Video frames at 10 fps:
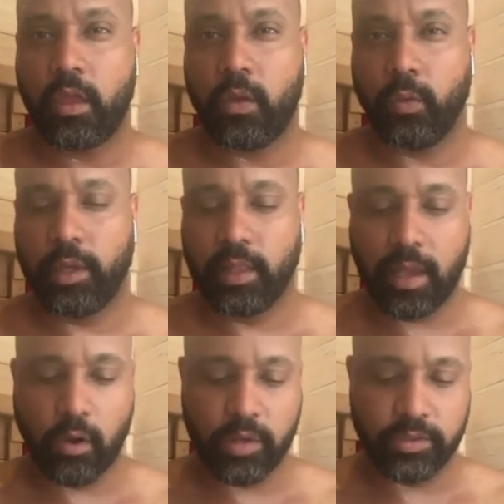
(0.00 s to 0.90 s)
we
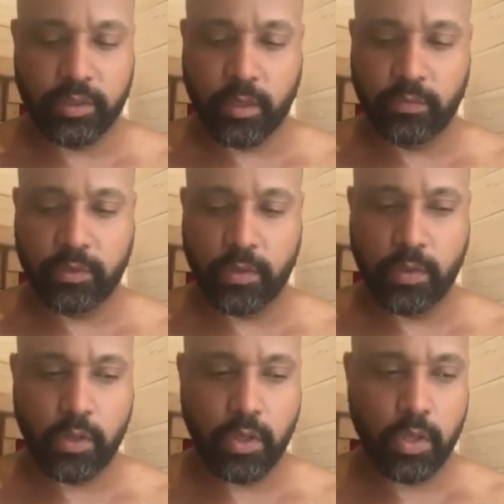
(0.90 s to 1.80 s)
allow ourselves
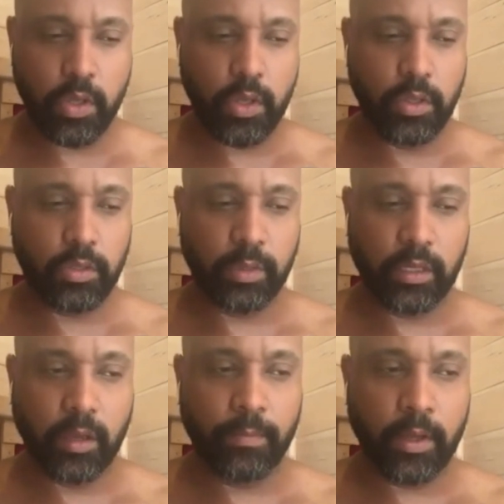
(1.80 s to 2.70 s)
to
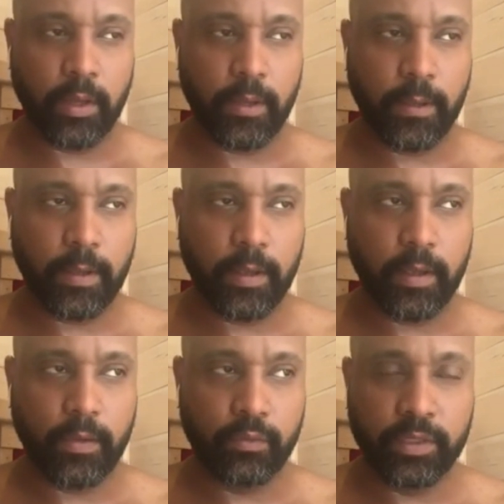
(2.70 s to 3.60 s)
become
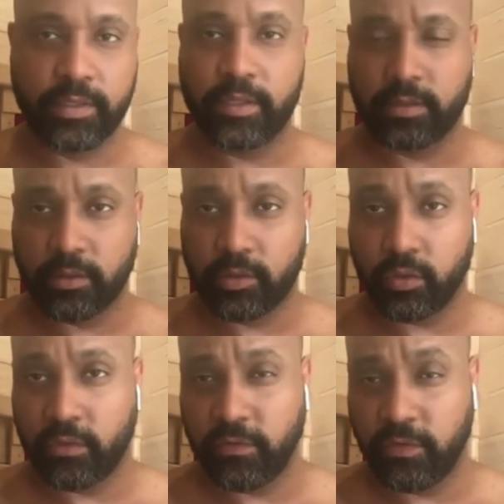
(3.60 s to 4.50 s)
resistant to
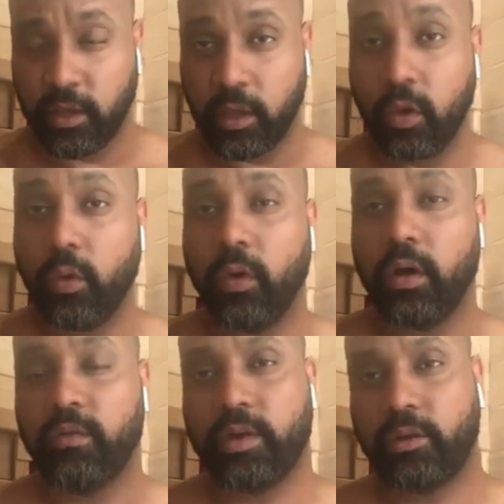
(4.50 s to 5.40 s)
the flow
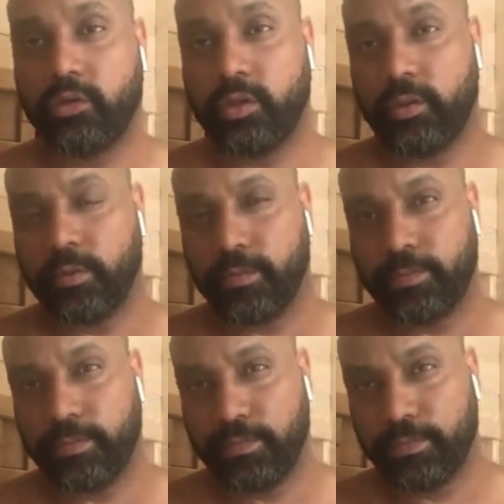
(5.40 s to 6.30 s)
of energy
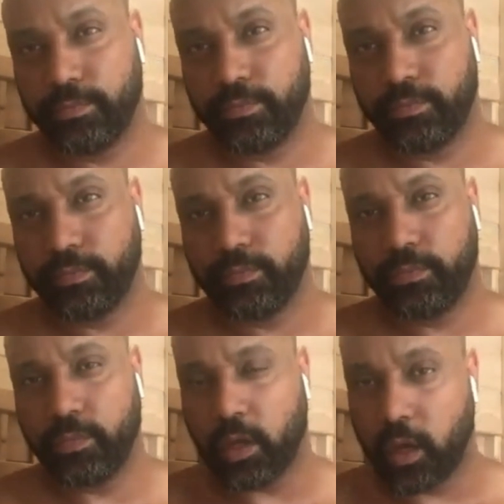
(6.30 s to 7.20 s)

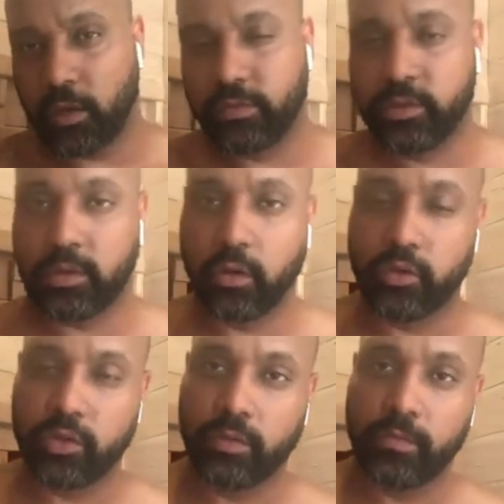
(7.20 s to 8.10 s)
of this
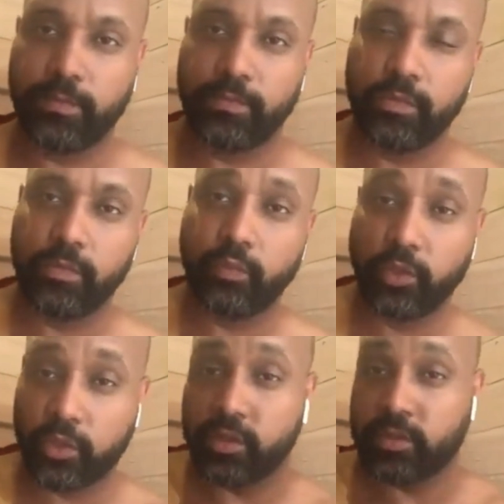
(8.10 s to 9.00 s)
ocean,
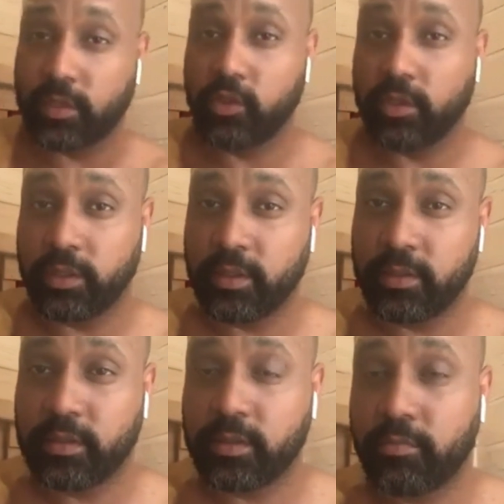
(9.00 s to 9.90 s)
which essentially
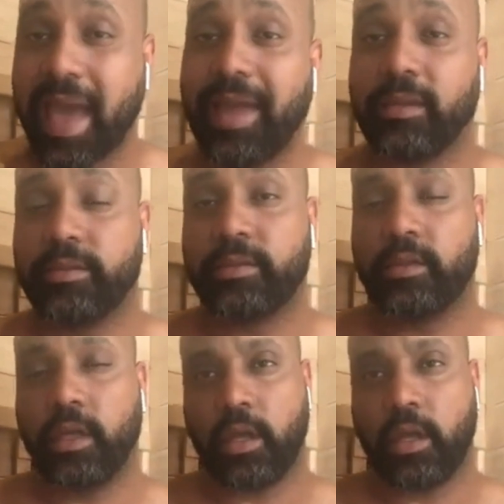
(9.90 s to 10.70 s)
is balance,